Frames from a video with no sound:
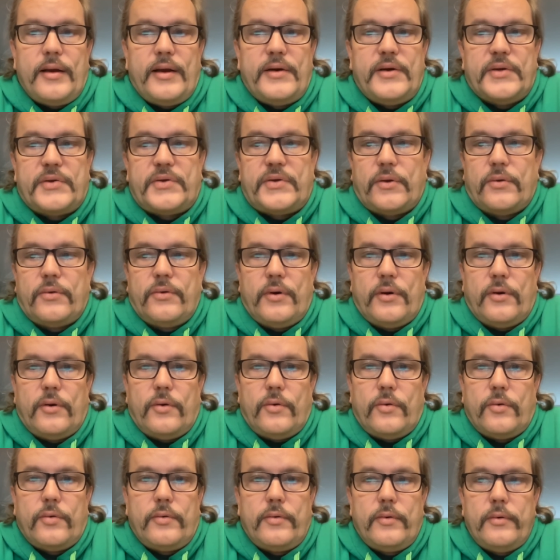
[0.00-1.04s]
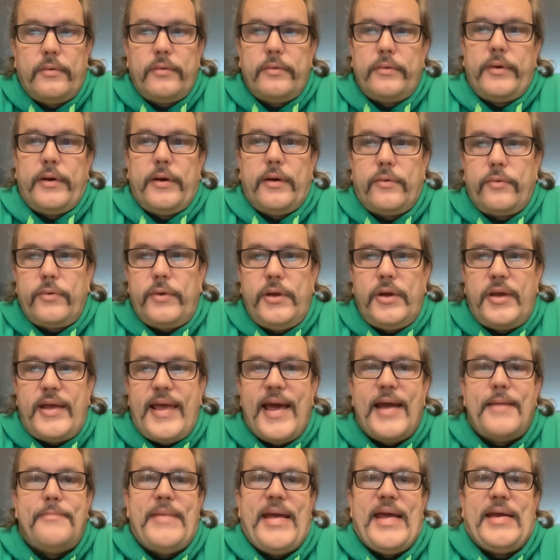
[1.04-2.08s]
I just don't know. You know, you
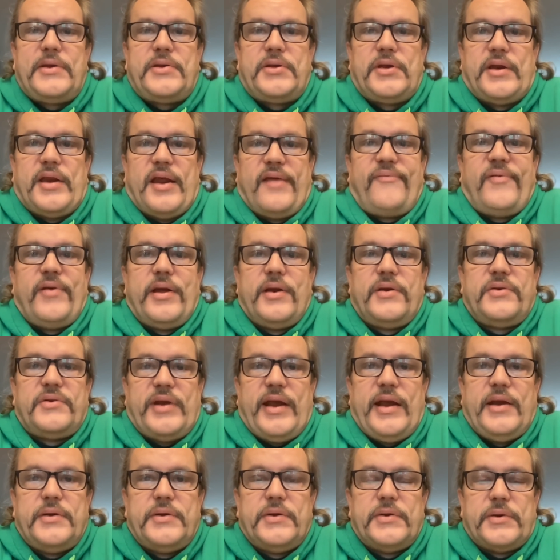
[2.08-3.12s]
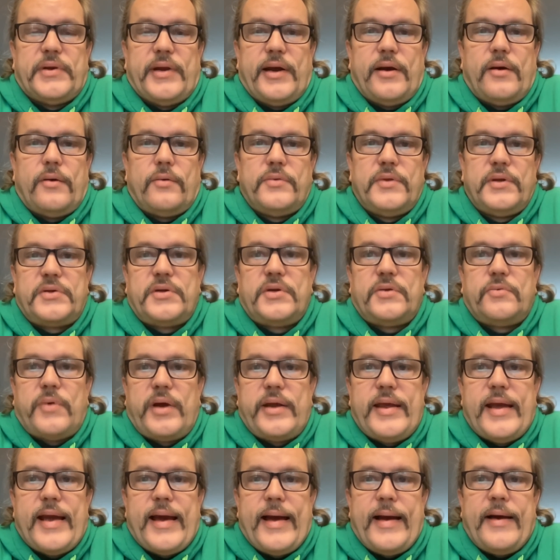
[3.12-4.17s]
can't make significant changes now. This is
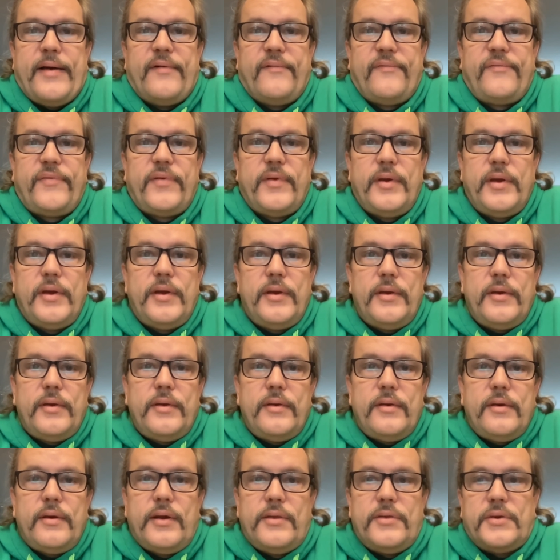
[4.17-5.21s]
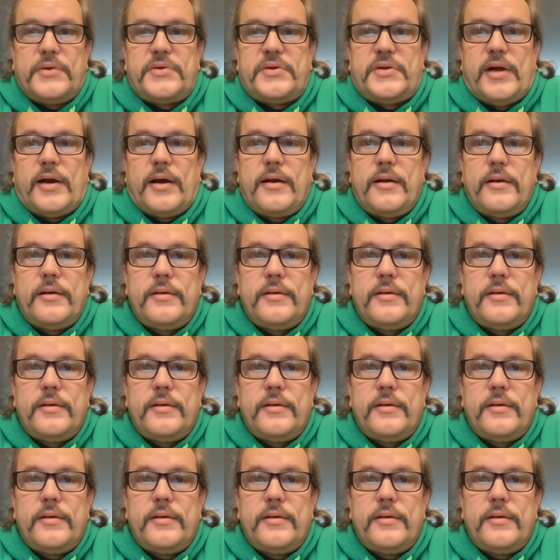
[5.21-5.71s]
what you have, and they're stuck.